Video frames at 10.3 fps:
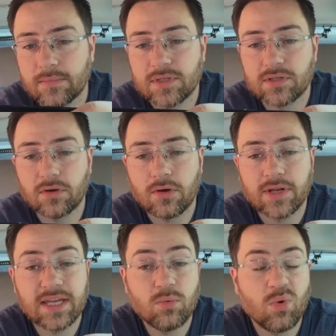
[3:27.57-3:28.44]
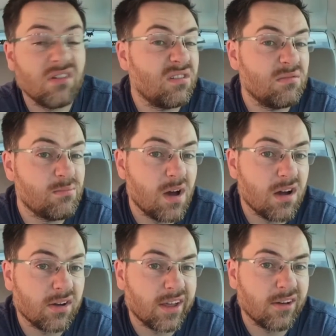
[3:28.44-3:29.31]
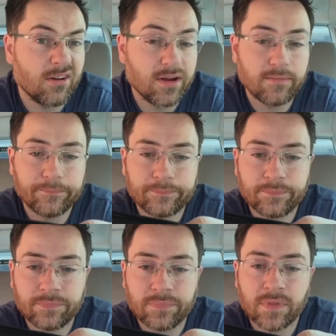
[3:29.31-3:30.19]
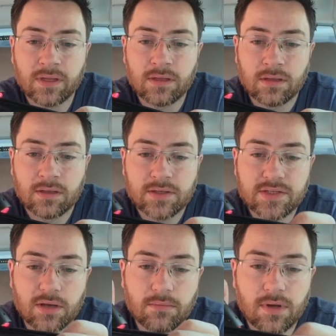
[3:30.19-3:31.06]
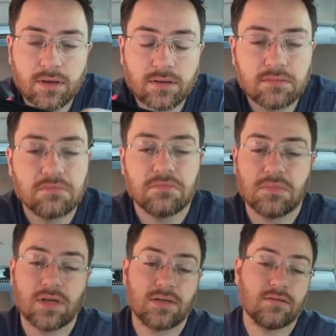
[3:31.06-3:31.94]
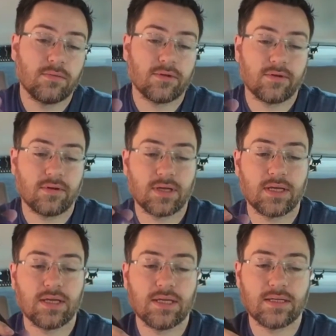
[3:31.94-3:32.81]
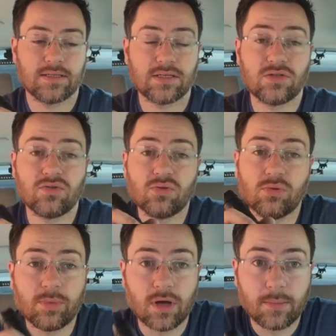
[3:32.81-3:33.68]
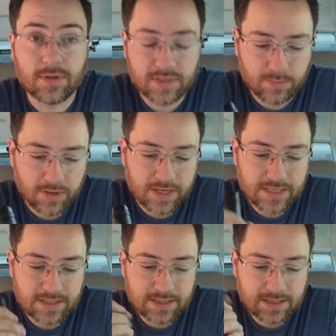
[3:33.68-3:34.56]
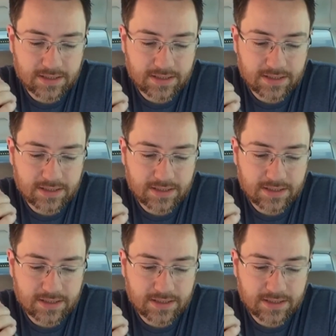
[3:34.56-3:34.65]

It's got an E1 marking on it. So I don't know whether it does a dual purpose, but it